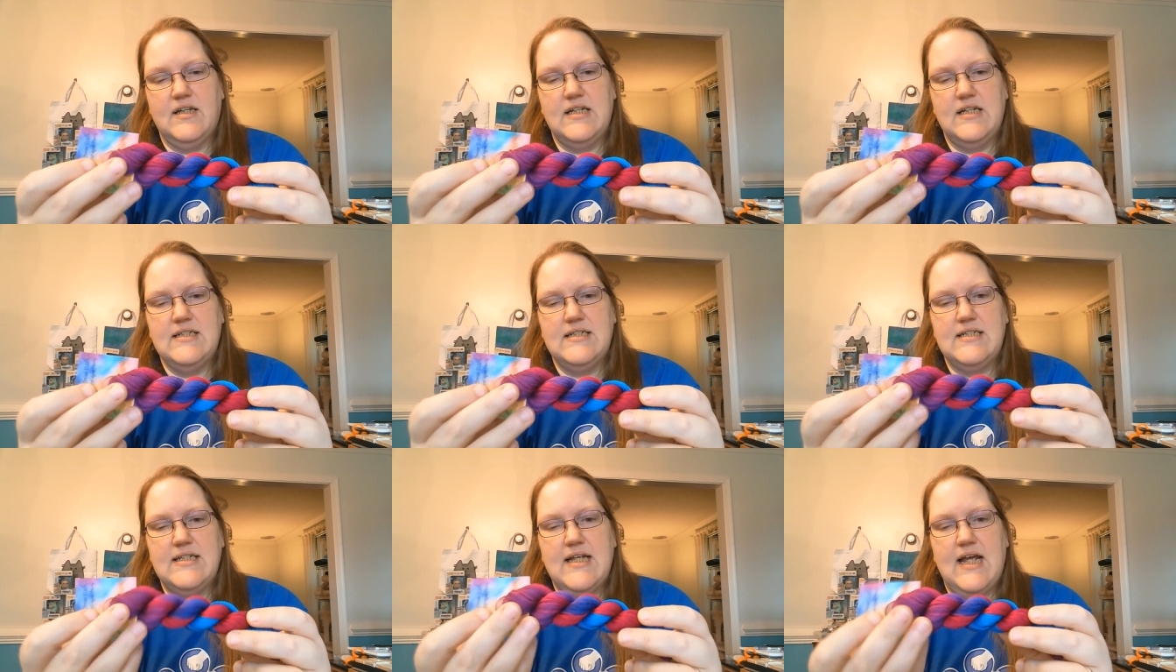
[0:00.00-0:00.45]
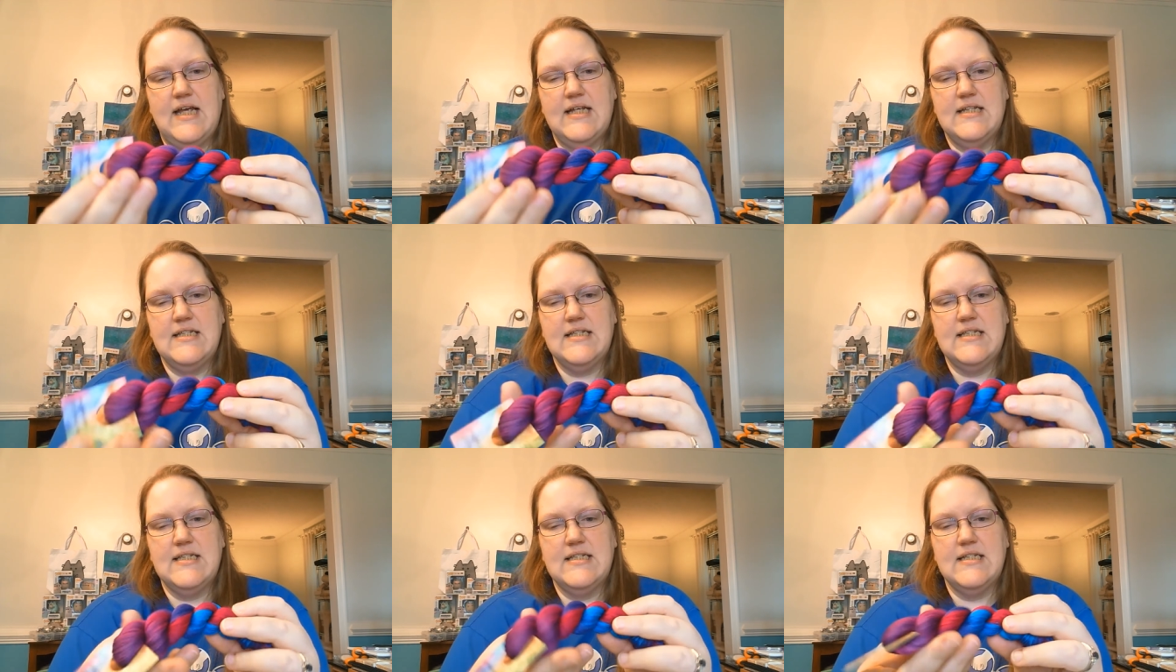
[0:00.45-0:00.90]

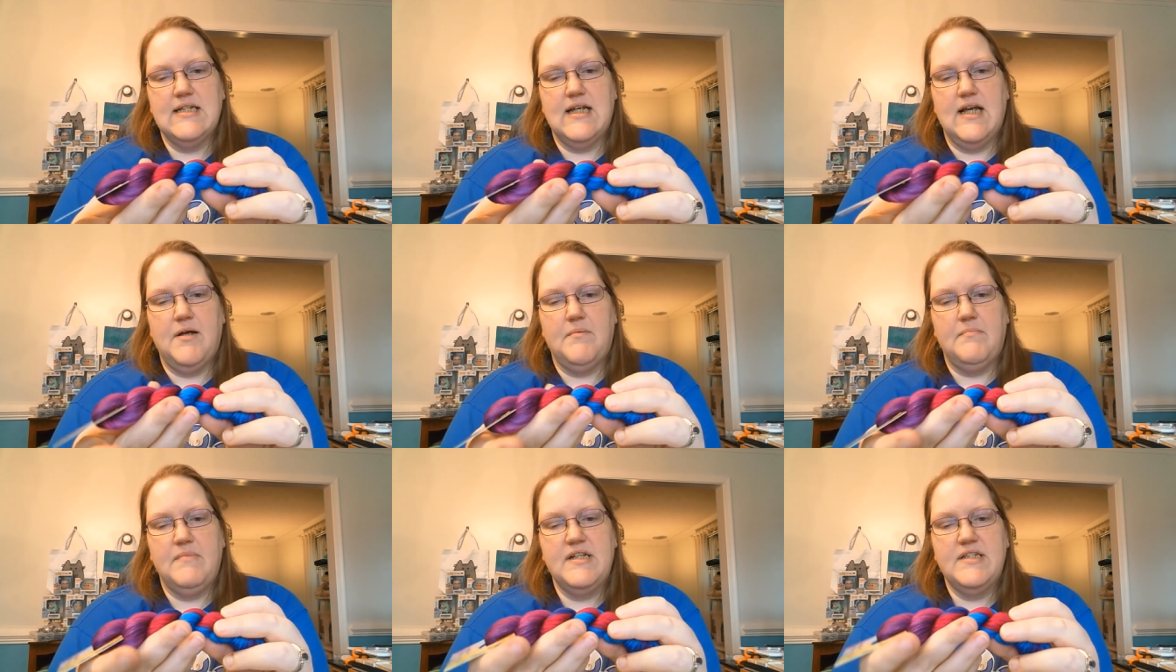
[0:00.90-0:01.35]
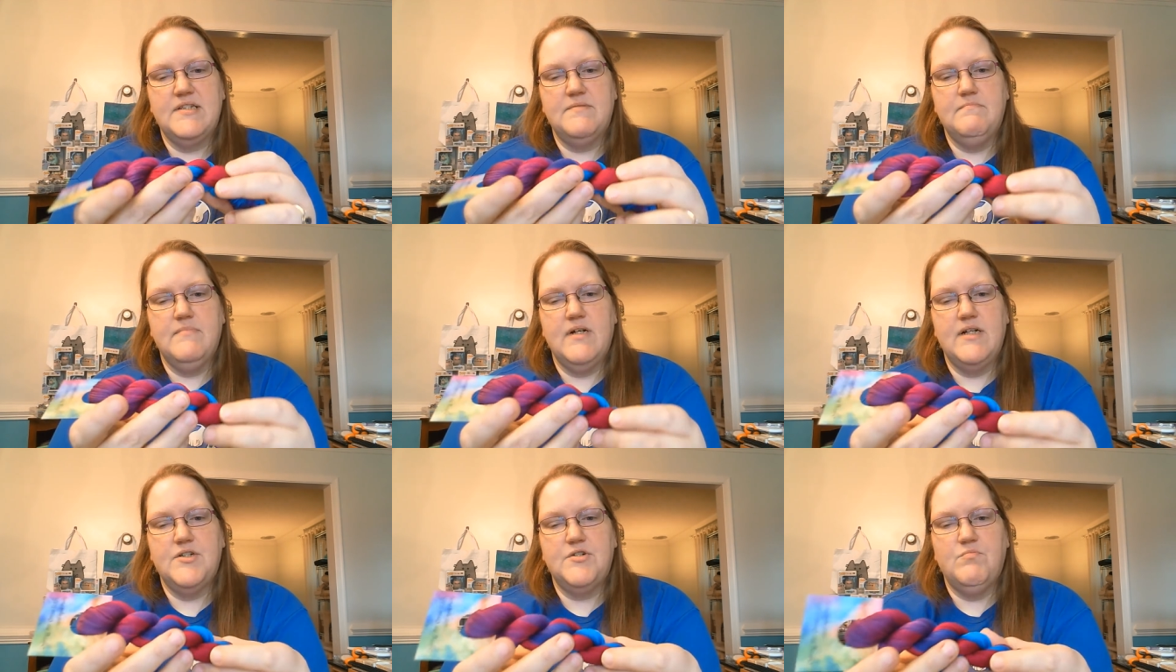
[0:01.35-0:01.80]
intense, um, it's
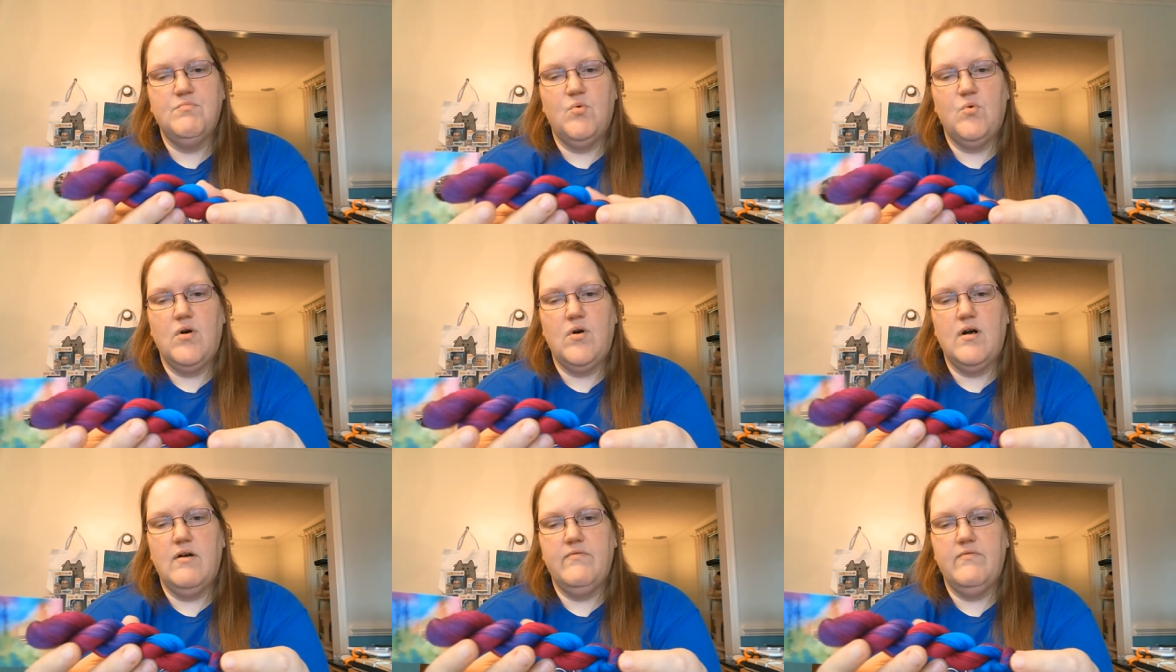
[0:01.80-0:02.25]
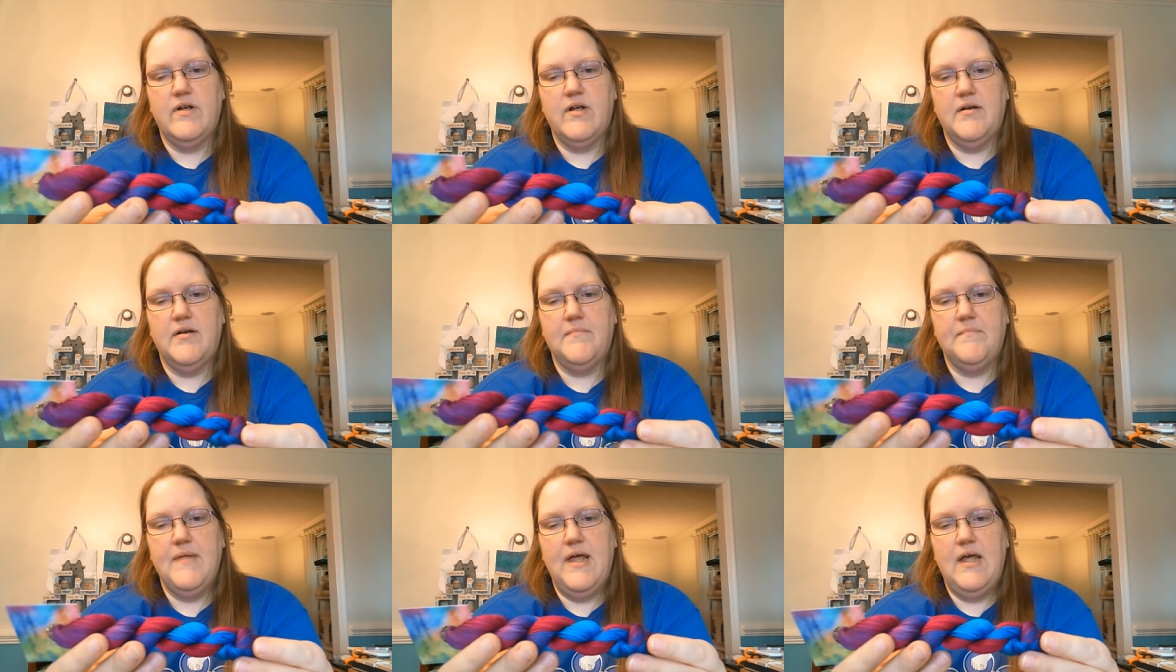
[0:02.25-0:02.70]
much more of
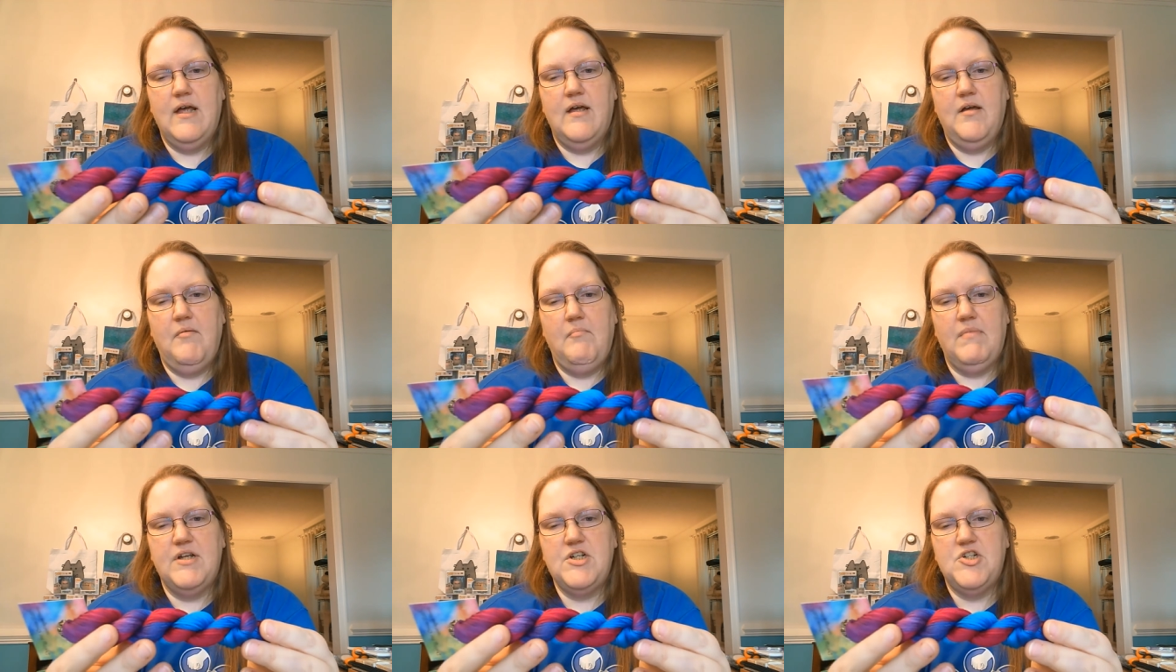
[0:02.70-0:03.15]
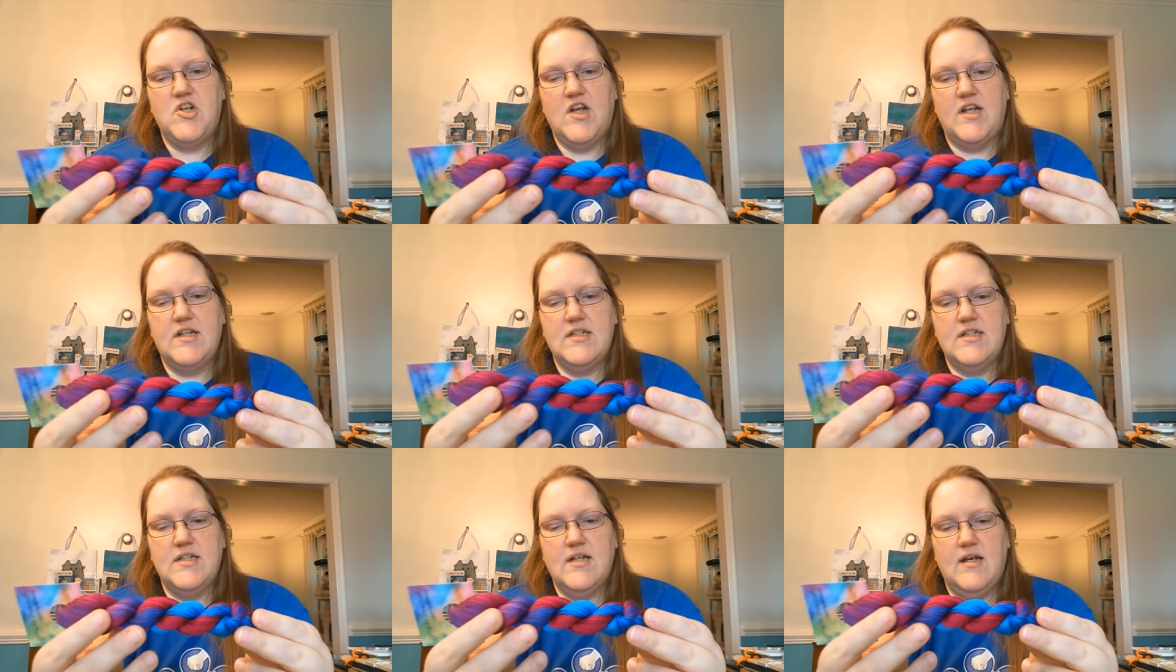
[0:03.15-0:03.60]
a
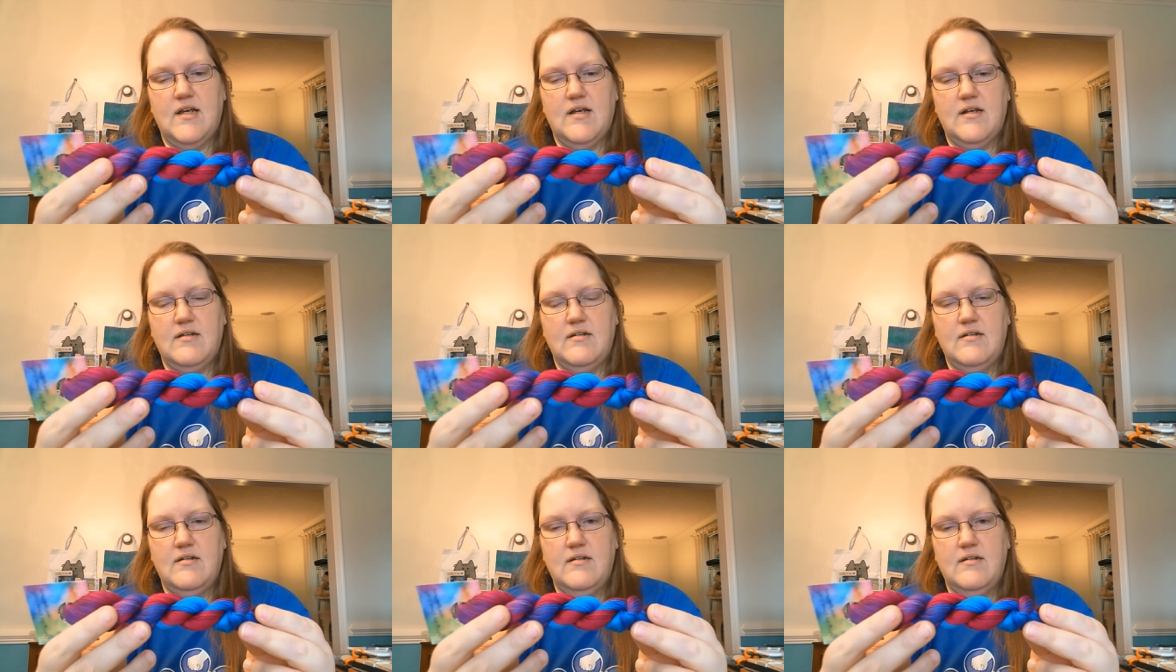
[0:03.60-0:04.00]
magenta